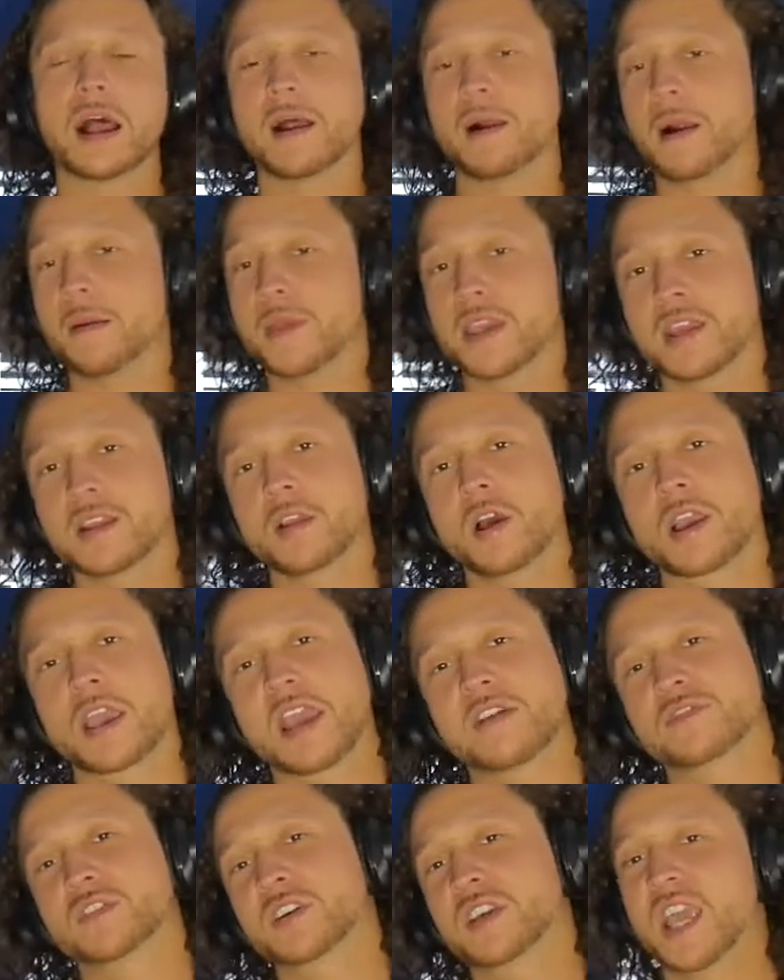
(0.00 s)
I mean, look,
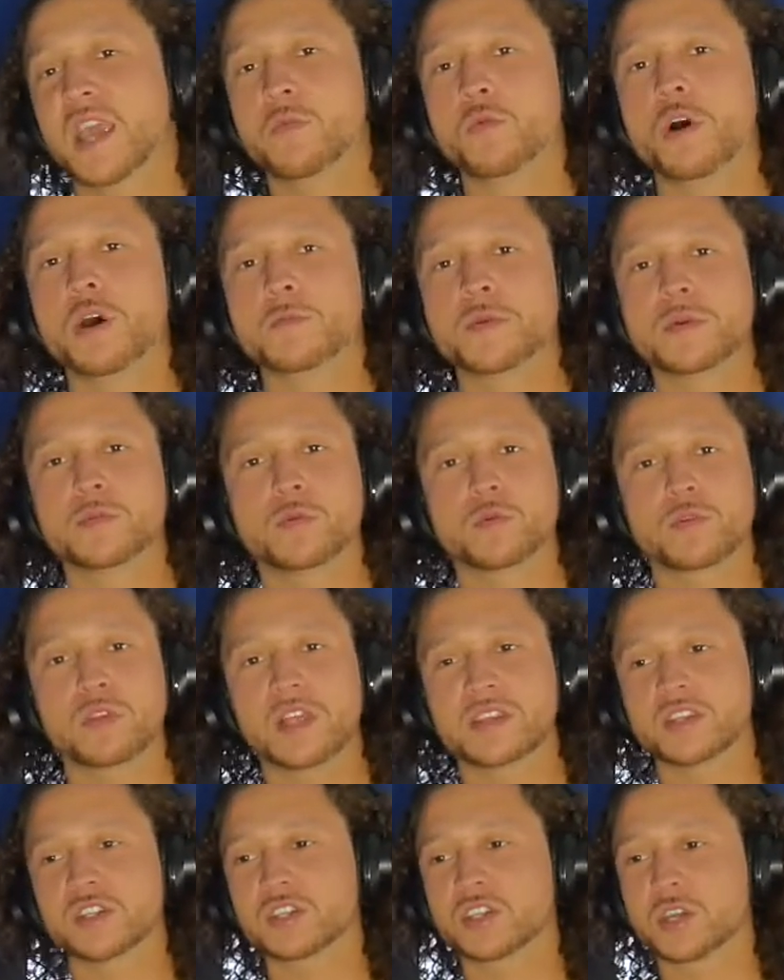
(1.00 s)
after game 1, people were
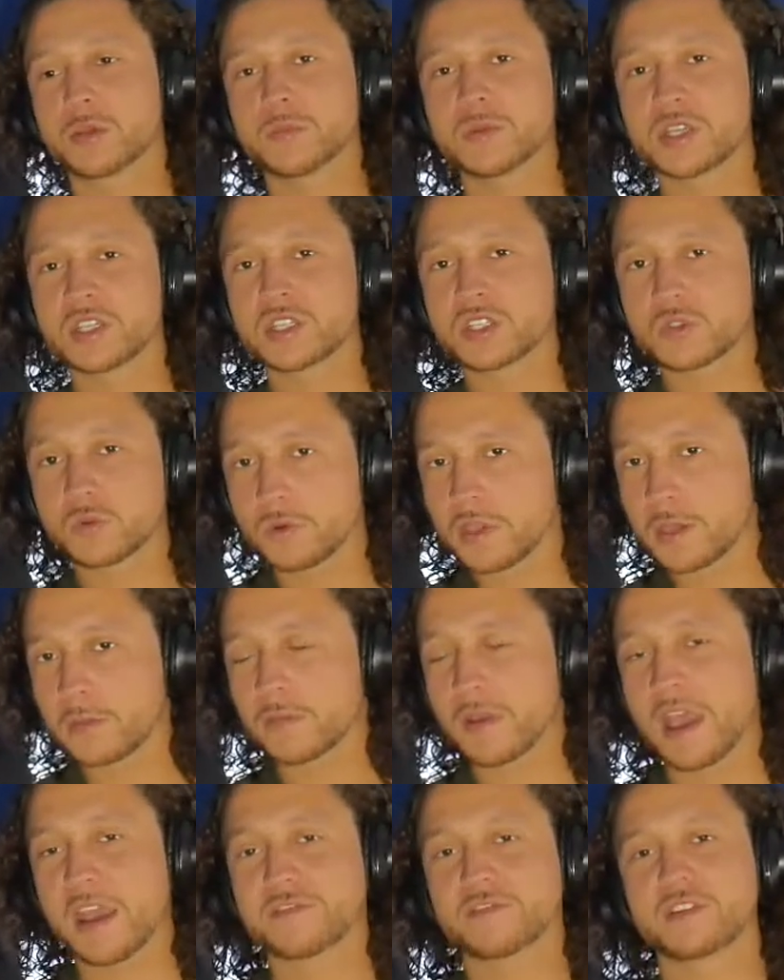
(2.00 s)
like, there's going to be a
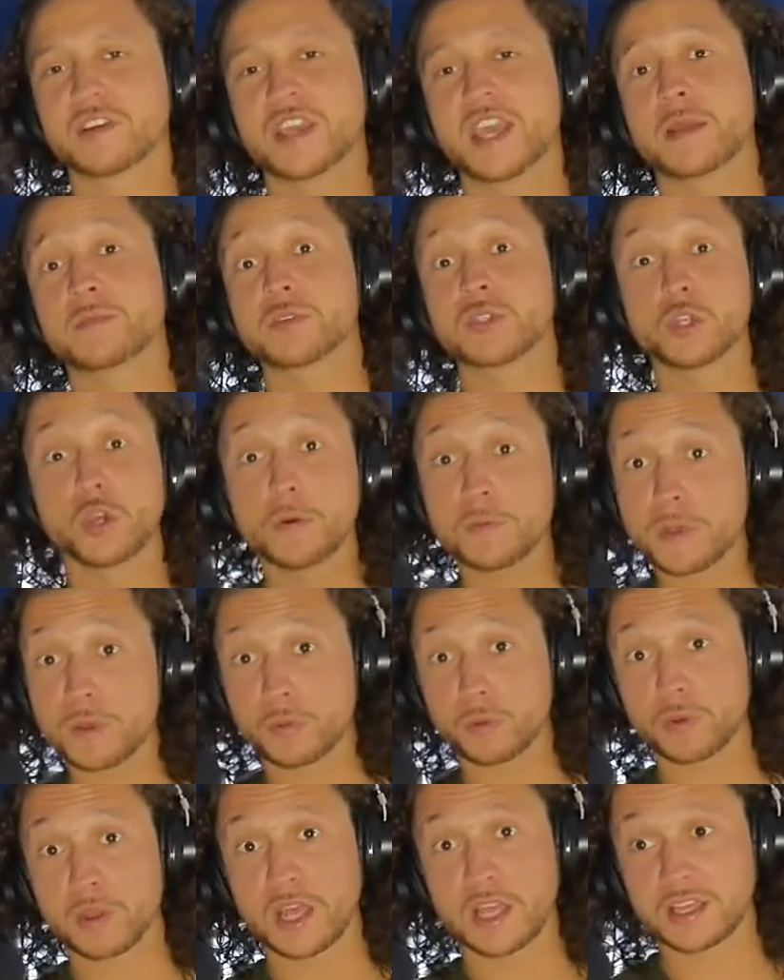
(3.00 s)
sweep. After game 2,
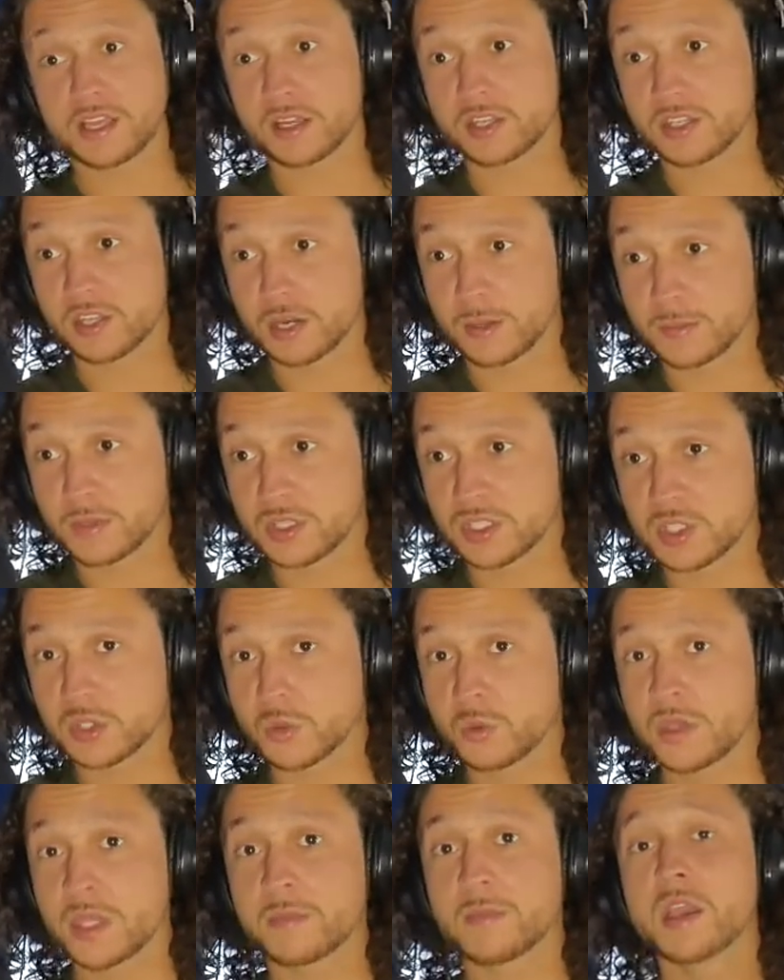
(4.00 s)
people were like, there's going to be a
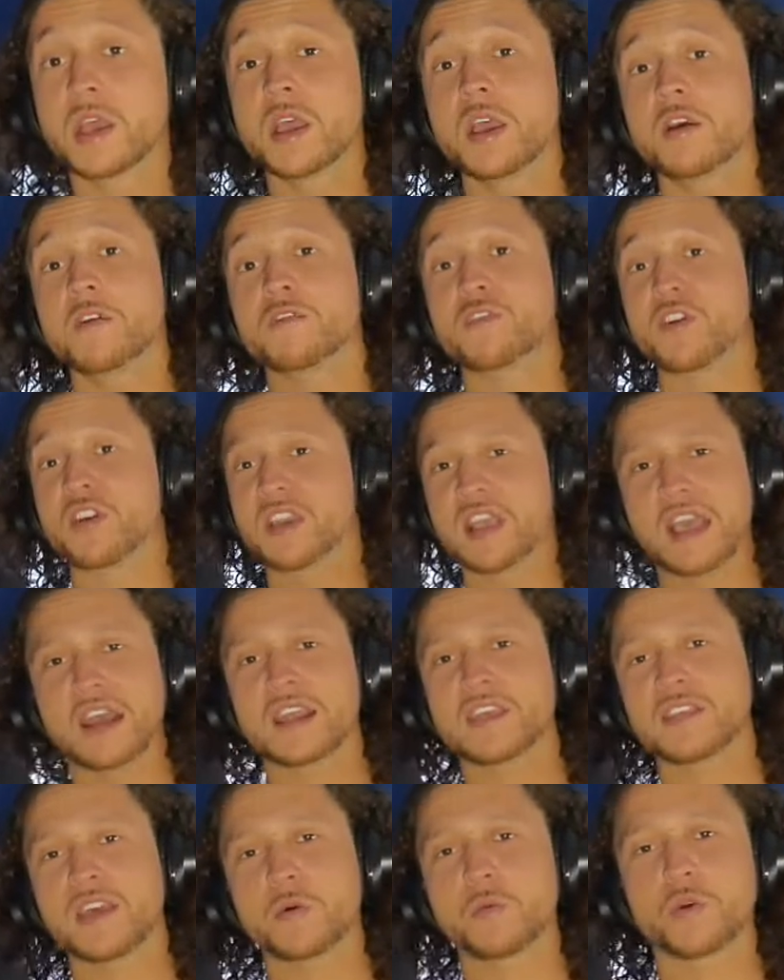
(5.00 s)
sweep.
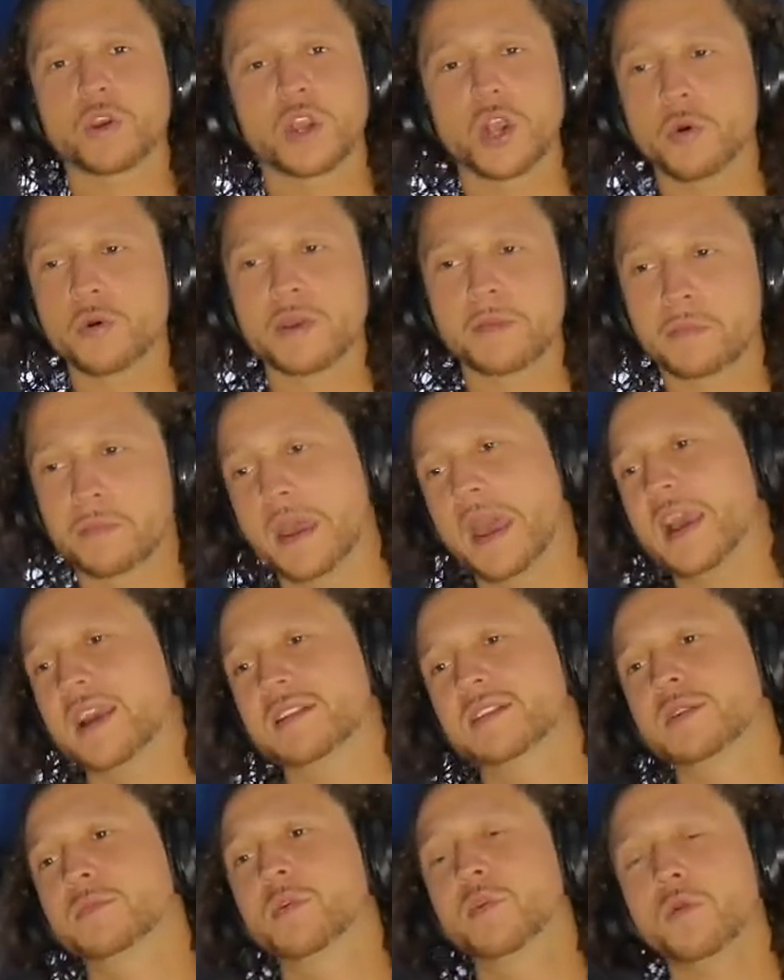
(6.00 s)
Forgetting that we're going
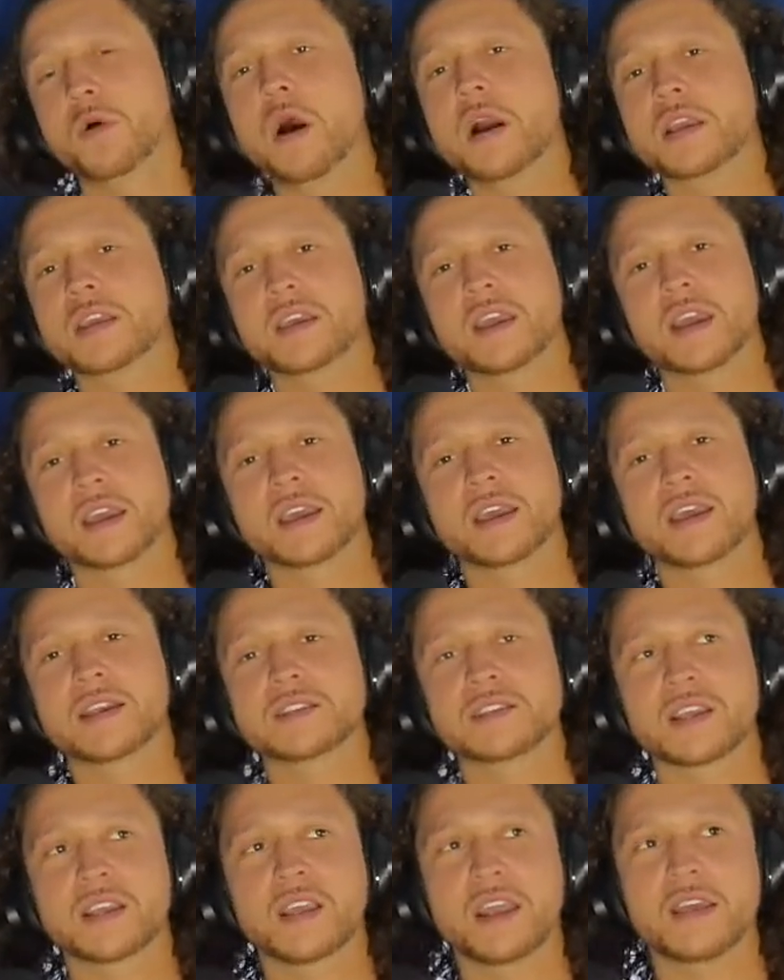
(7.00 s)
back to Milwaukee, I
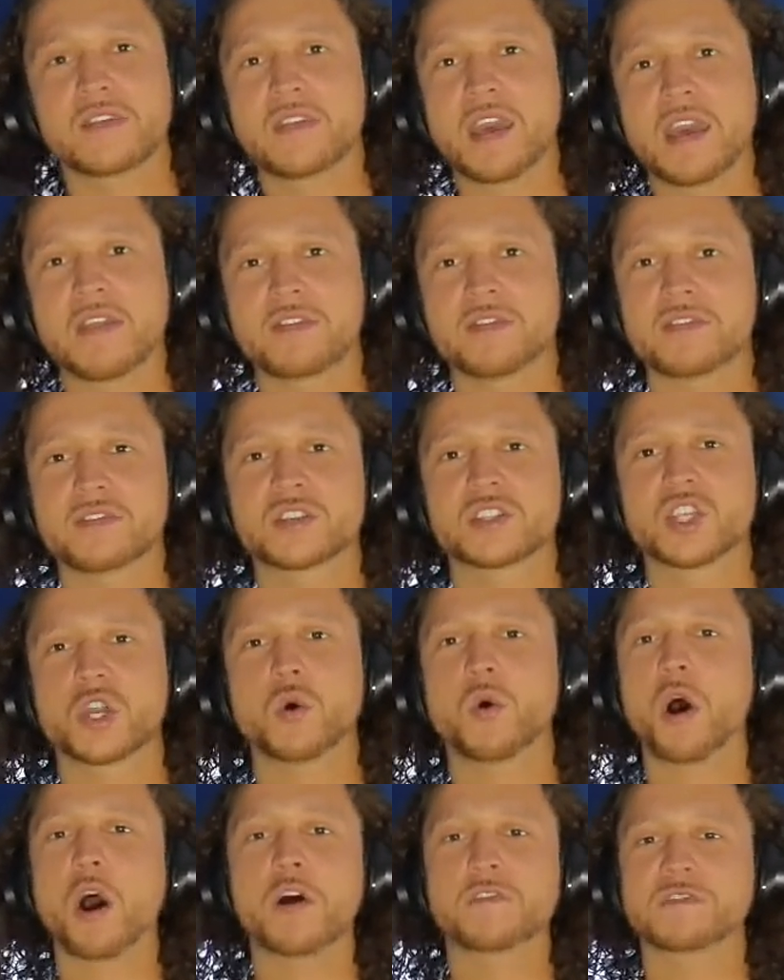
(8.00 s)
guess, and that
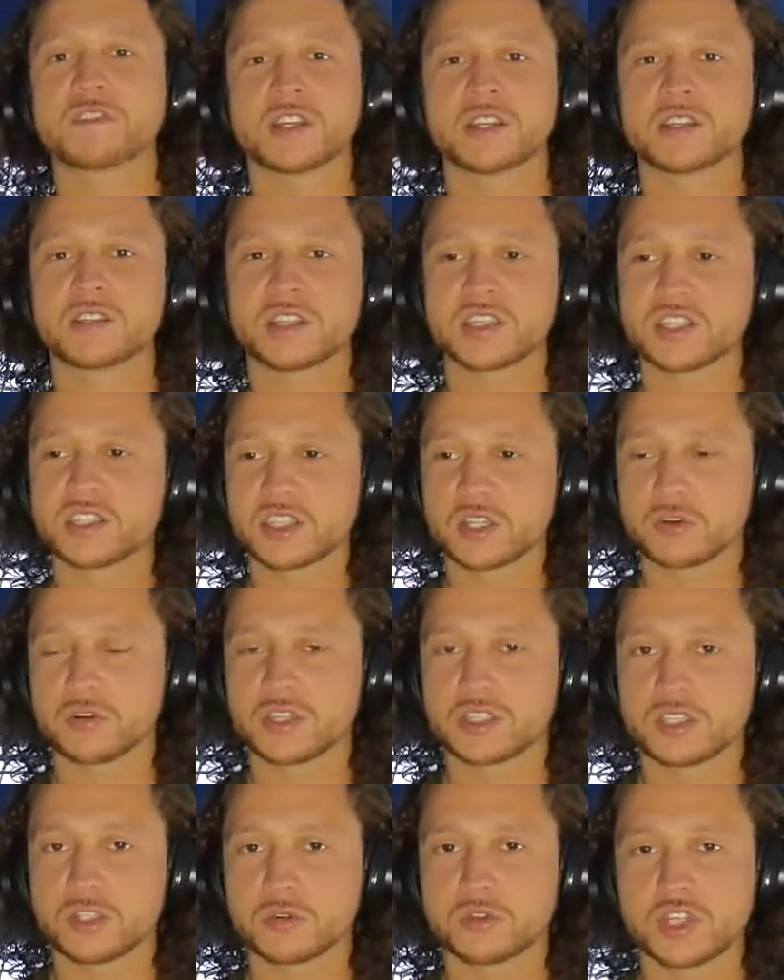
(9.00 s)
so often these
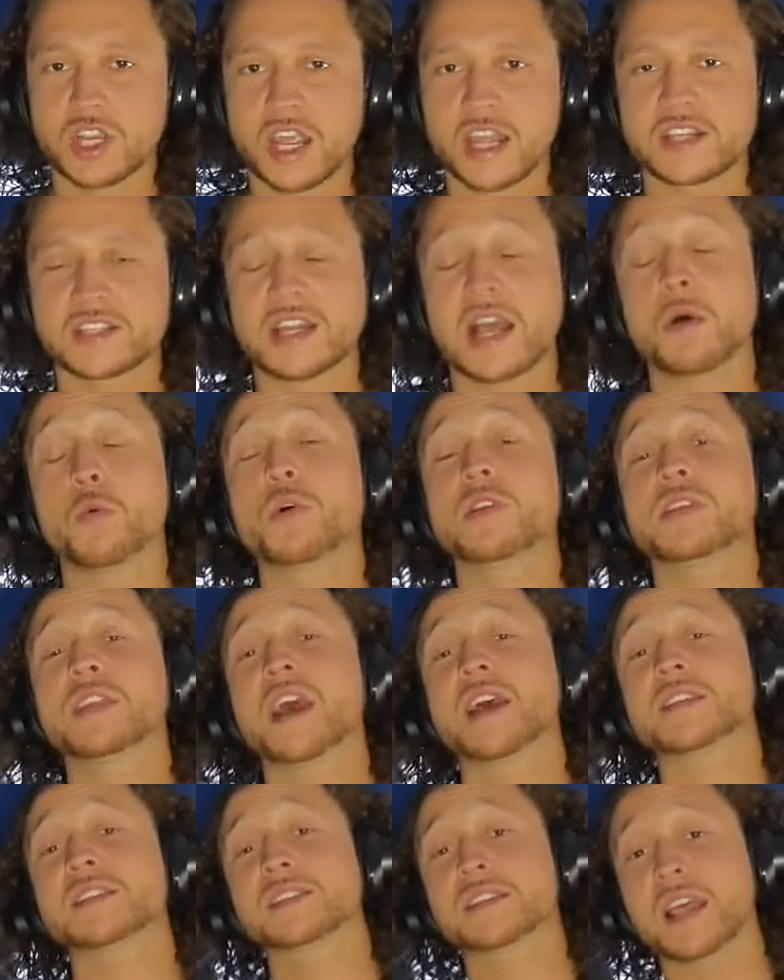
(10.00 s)
series do change. Now, with
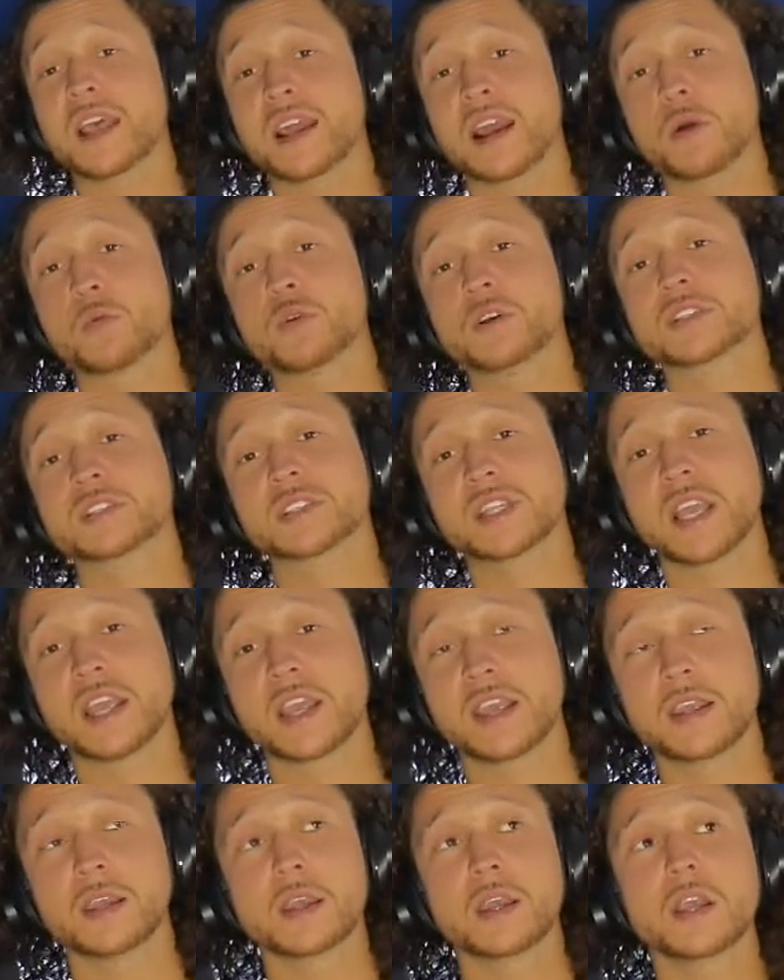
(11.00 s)
that said, I will
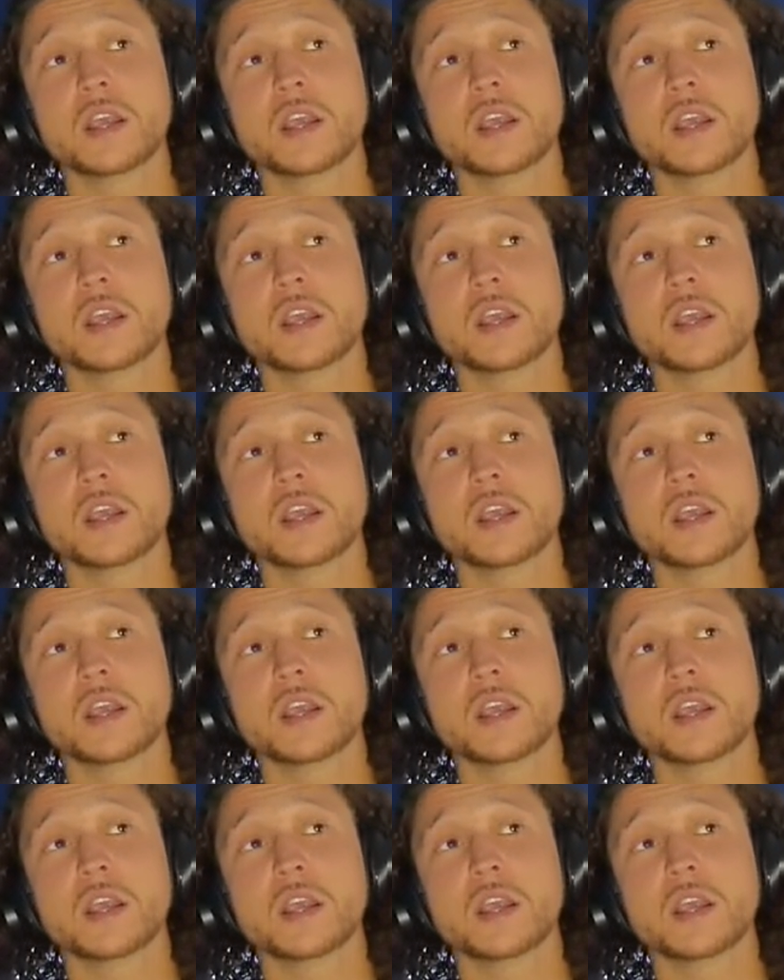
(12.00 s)
say